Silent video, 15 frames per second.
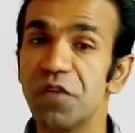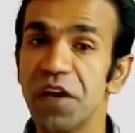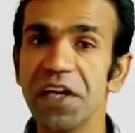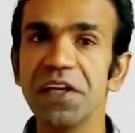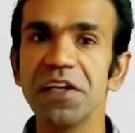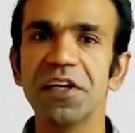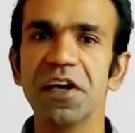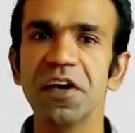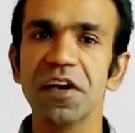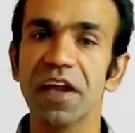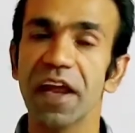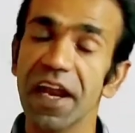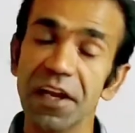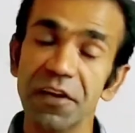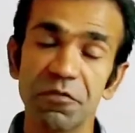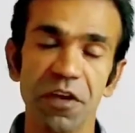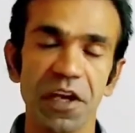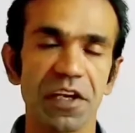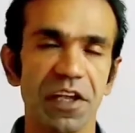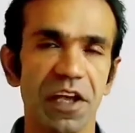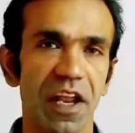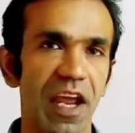fainter and
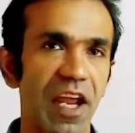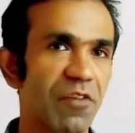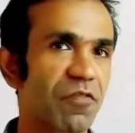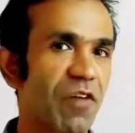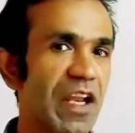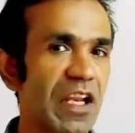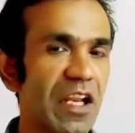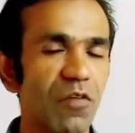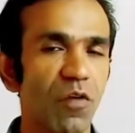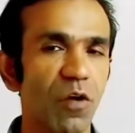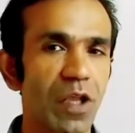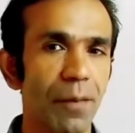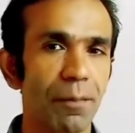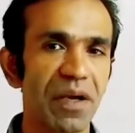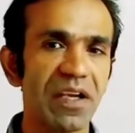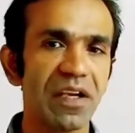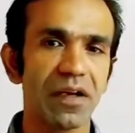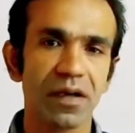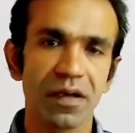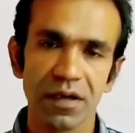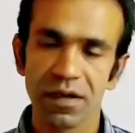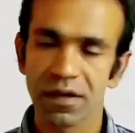fainter, and finally what
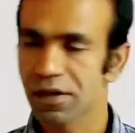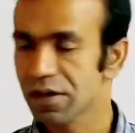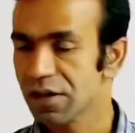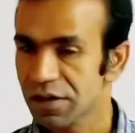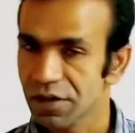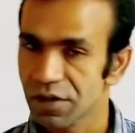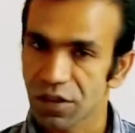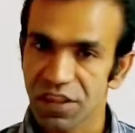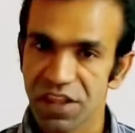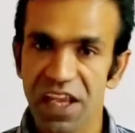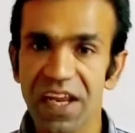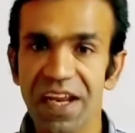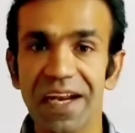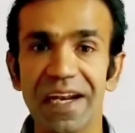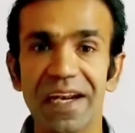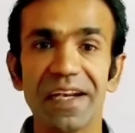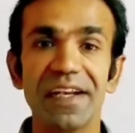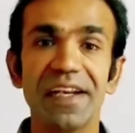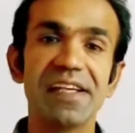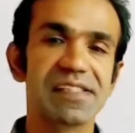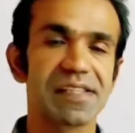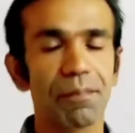happened? They
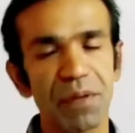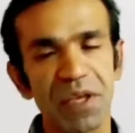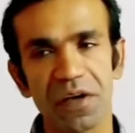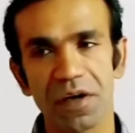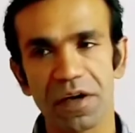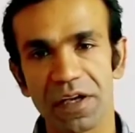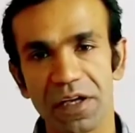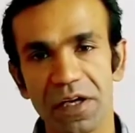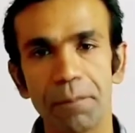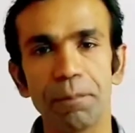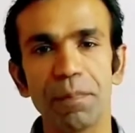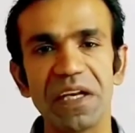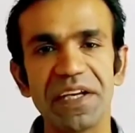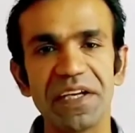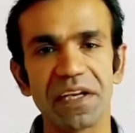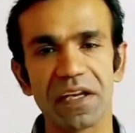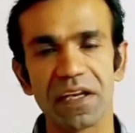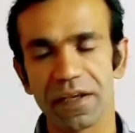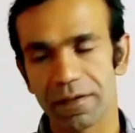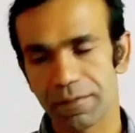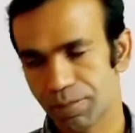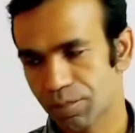disappeared
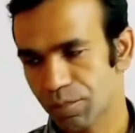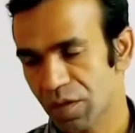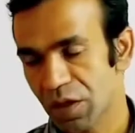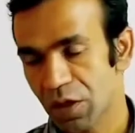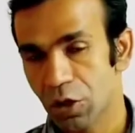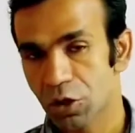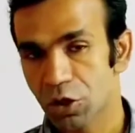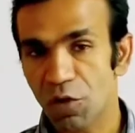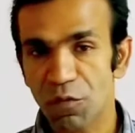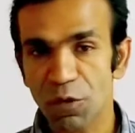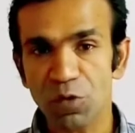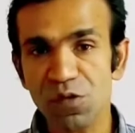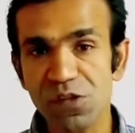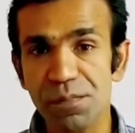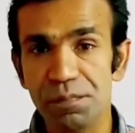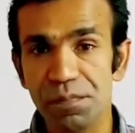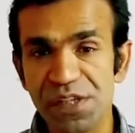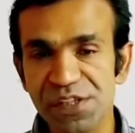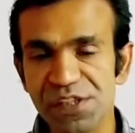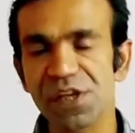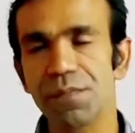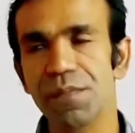completely. Now, what was the
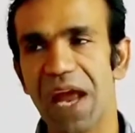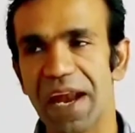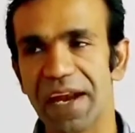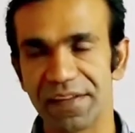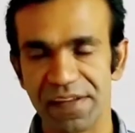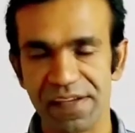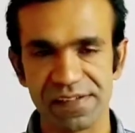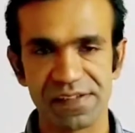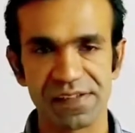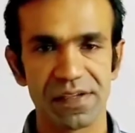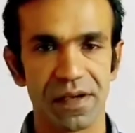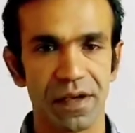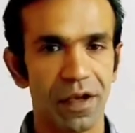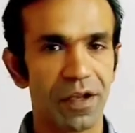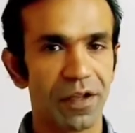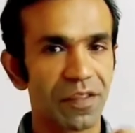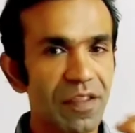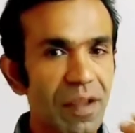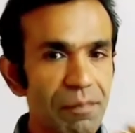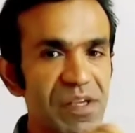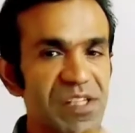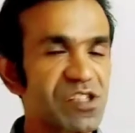mystery behind this?
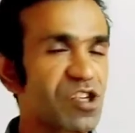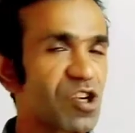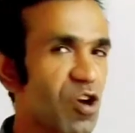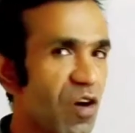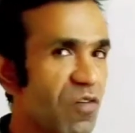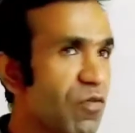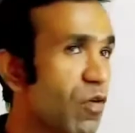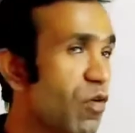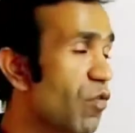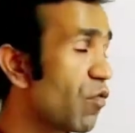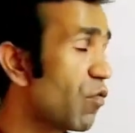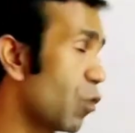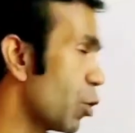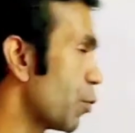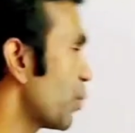The mystery of